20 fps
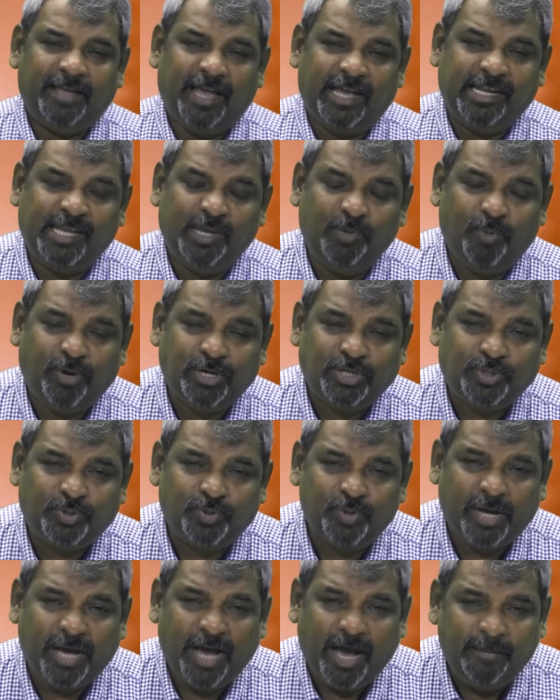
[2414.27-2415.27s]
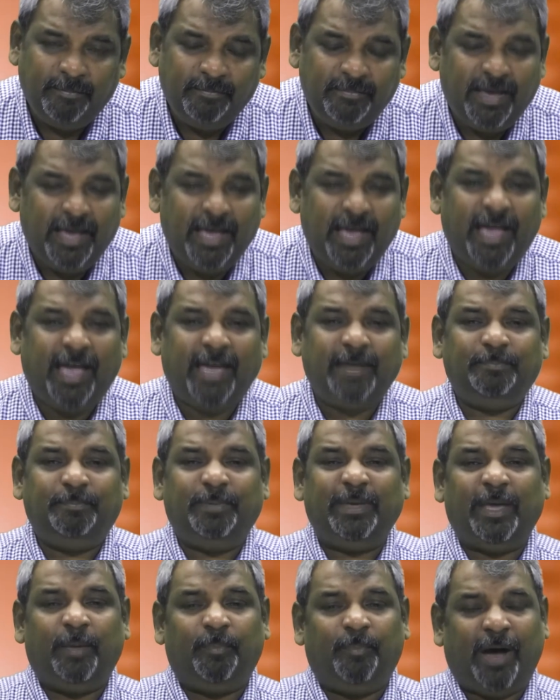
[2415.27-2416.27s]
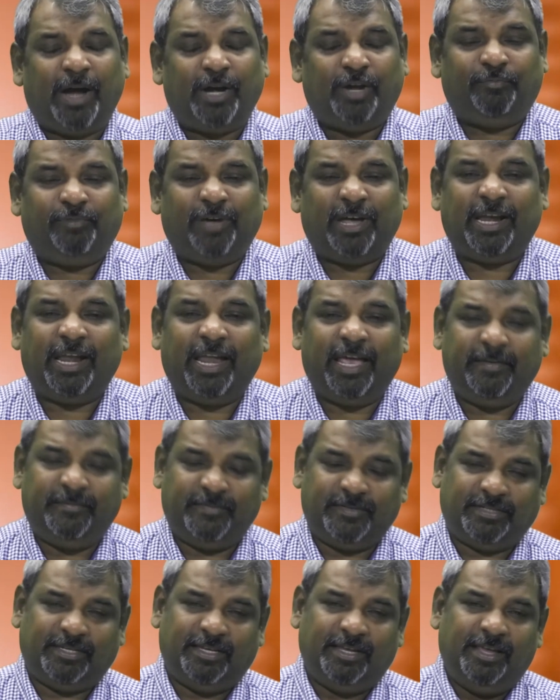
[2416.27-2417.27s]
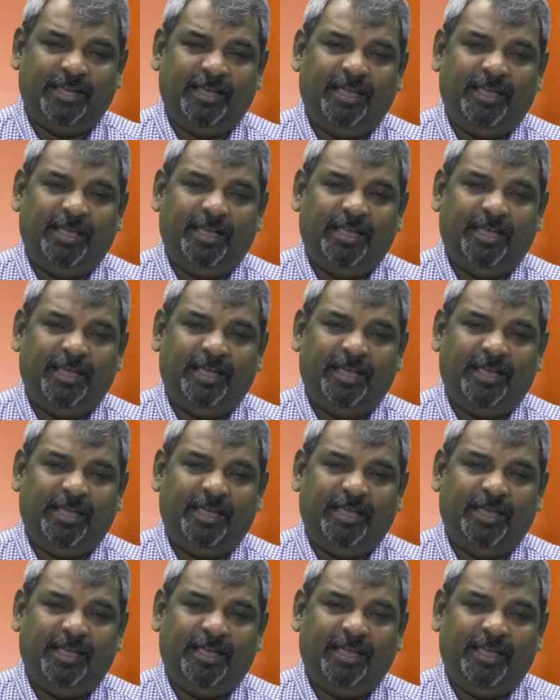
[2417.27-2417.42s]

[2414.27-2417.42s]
And he wants to come and be a part of our lives.